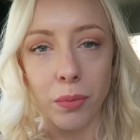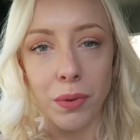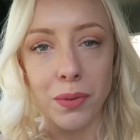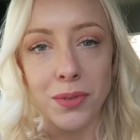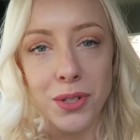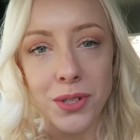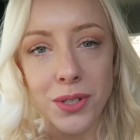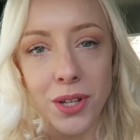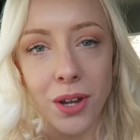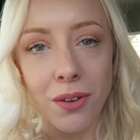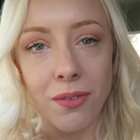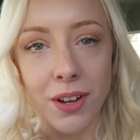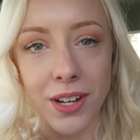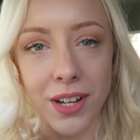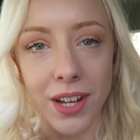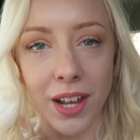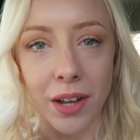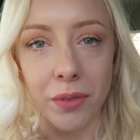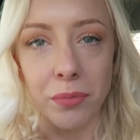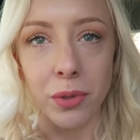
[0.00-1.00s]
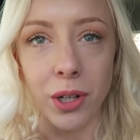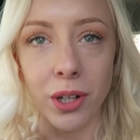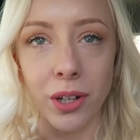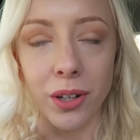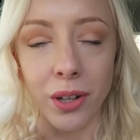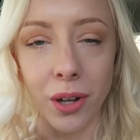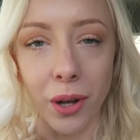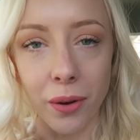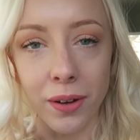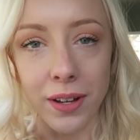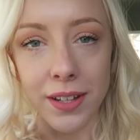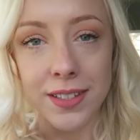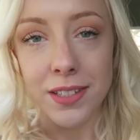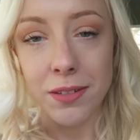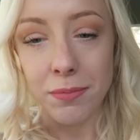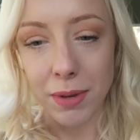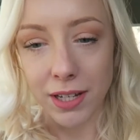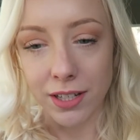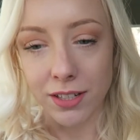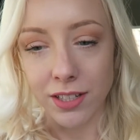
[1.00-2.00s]
We've just got ready and we're going to go
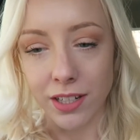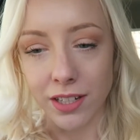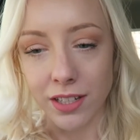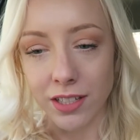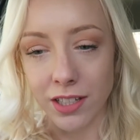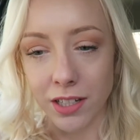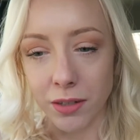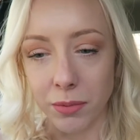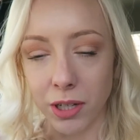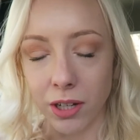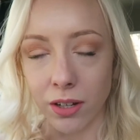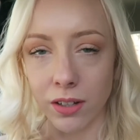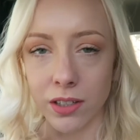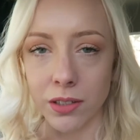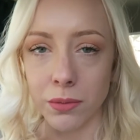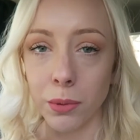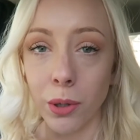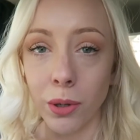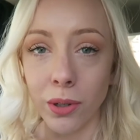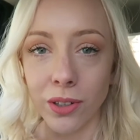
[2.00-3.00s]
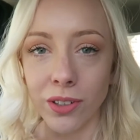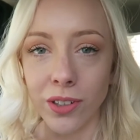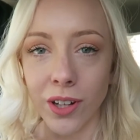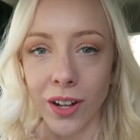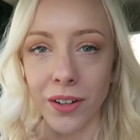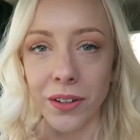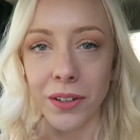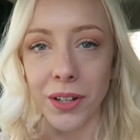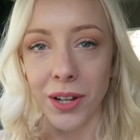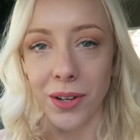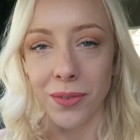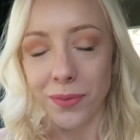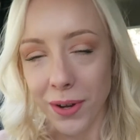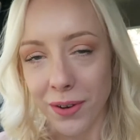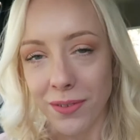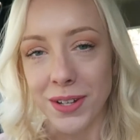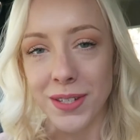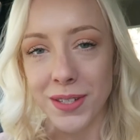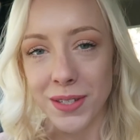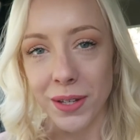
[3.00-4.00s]
into Manchester because we're going on holiday
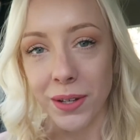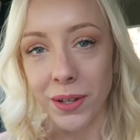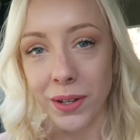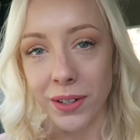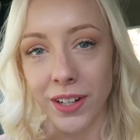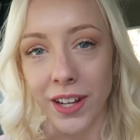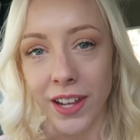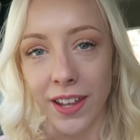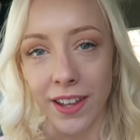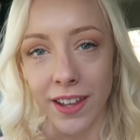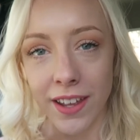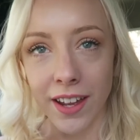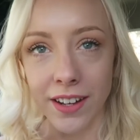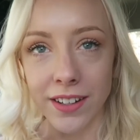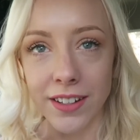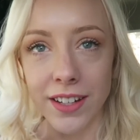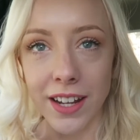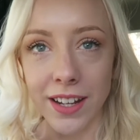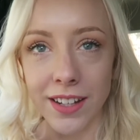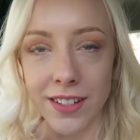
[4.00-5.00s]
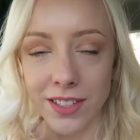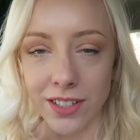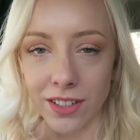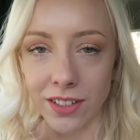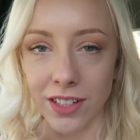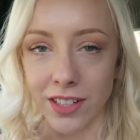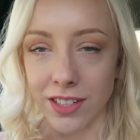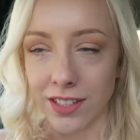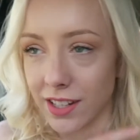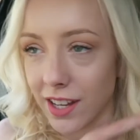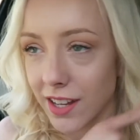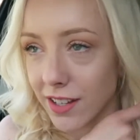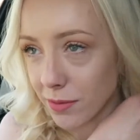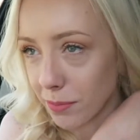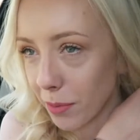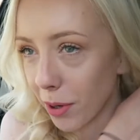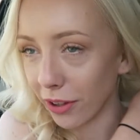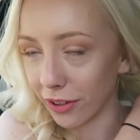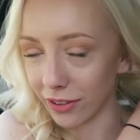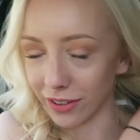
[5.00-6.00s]
very soon and Nate still needs to get
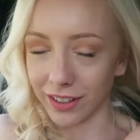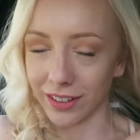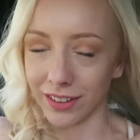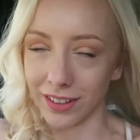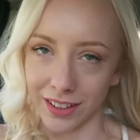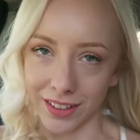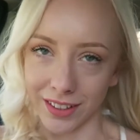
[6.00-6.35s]
some holiday